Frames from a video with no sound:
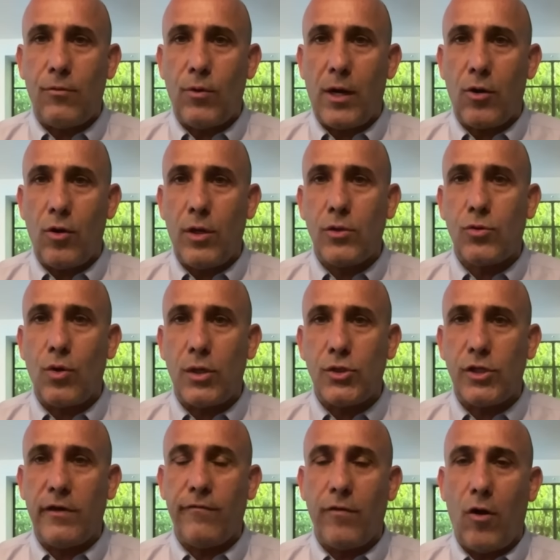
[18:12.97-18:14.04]
and we're going to
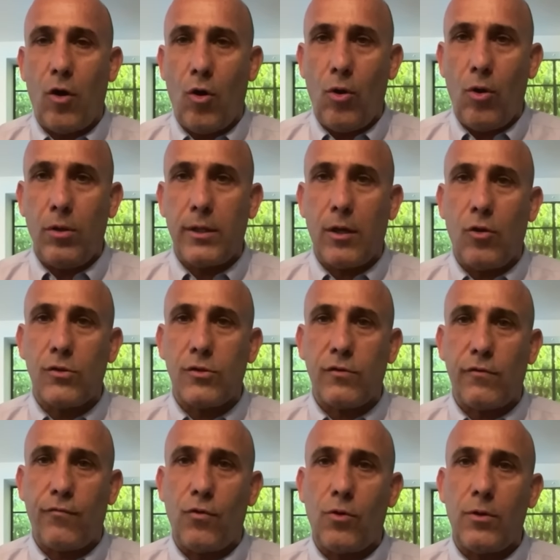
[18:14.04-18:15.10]
achieve all the
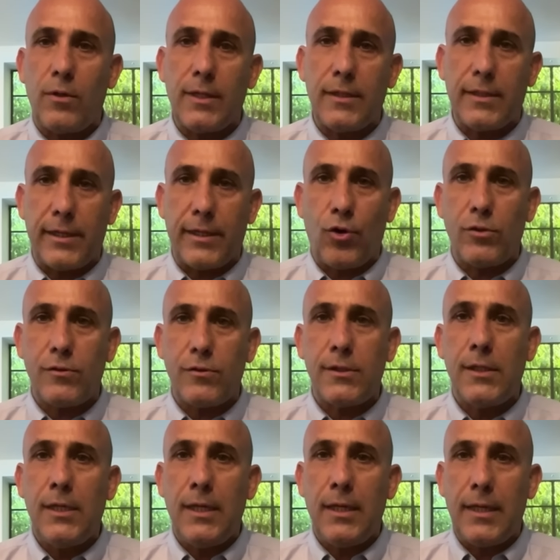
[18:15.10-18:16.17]
goals of war in the north,